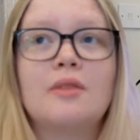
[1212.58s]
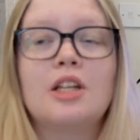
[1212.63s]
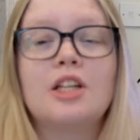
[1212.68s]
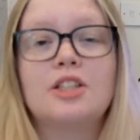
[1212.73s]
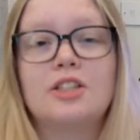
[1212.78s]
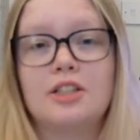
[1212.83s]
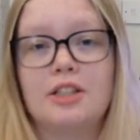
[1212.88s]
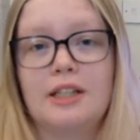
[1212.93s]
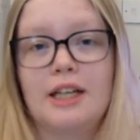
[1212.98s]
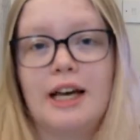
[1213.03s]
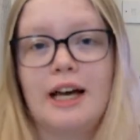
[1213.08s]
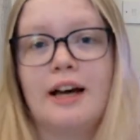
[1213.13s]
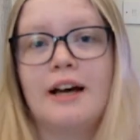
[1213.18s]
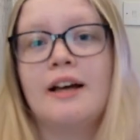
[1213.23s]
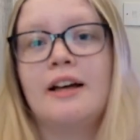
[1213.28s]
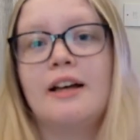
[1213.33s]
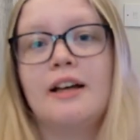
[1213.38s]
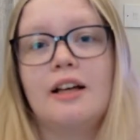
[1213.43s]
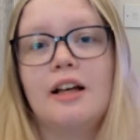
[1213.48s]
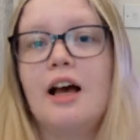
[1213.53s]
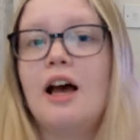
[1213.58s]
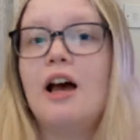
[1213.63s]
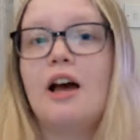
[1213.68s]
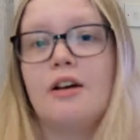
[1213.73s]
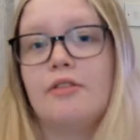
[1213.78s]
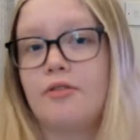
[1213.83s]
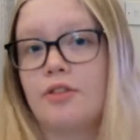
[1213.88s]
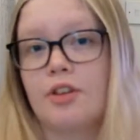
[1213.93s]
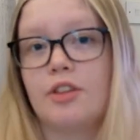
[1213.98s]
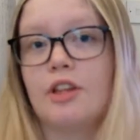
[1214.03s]
So yeah,
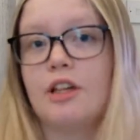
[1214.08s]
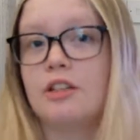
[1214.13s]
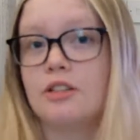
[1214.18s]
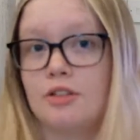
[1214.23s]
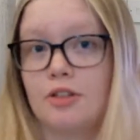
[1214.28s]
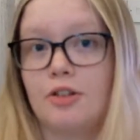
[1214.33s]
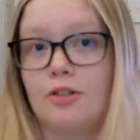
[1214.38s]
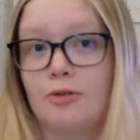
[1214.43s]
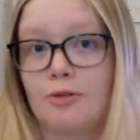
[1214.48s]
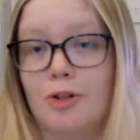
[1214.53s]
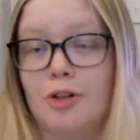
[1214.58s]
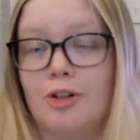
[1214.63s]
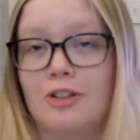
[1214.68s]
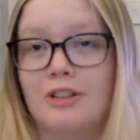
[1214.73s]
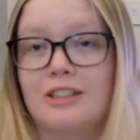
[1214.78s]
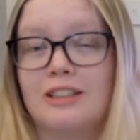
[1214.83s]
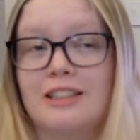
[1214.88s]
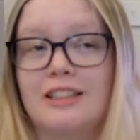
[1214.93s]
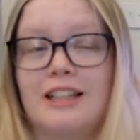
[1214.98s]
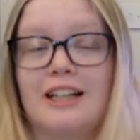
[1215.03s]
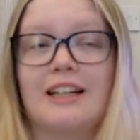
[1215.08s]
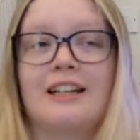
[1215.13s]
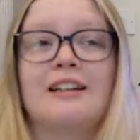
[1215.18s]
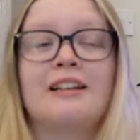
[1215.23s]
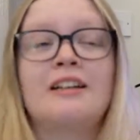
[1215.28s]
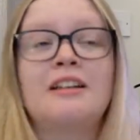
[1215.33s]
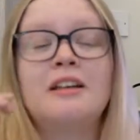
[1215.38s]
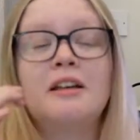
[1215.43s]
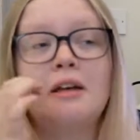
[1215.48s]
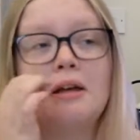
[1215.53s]
everything's gone wrong today.